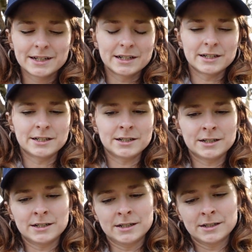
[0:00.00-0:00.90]

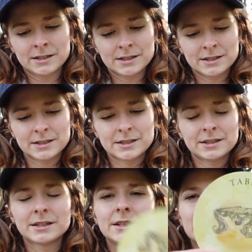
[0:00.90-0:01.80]
Aha.
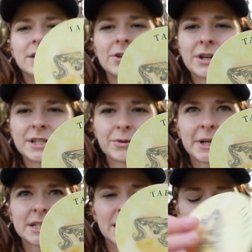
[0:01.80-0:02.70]
Okay, so we
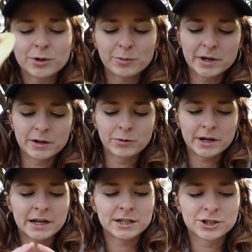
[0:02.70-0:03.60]
had table, but what
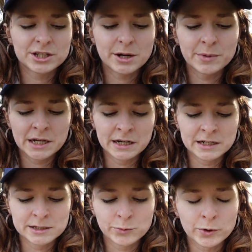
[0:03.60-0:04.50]
I had just come in
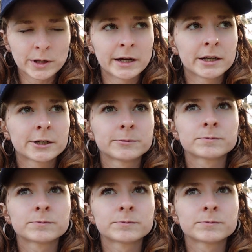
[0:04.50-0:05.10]
is more like,